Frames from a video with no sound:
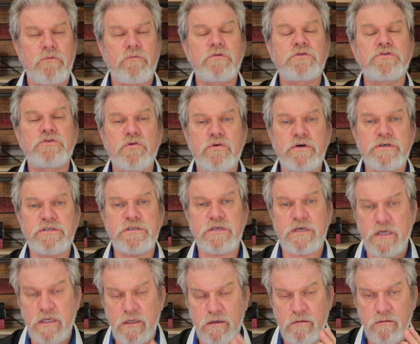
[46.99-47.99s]
Rejoice
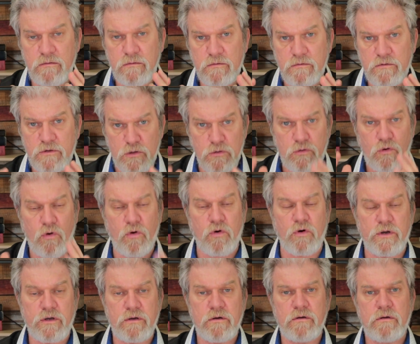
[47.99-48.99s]
in the
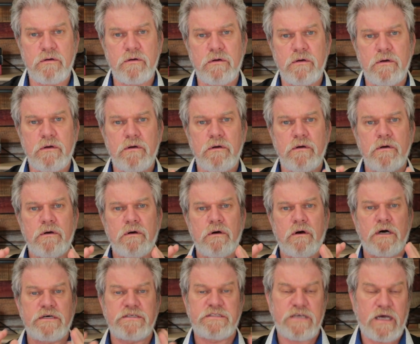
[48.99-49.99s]
Lord.
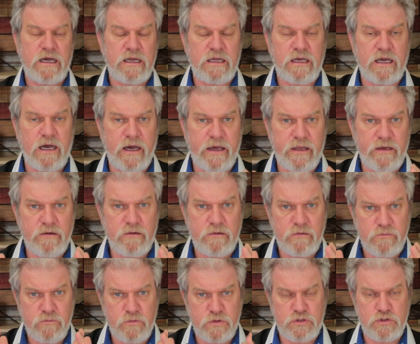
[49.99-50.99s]
I say it again
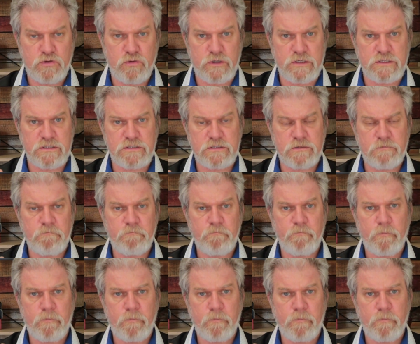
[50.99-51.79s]
rejoice.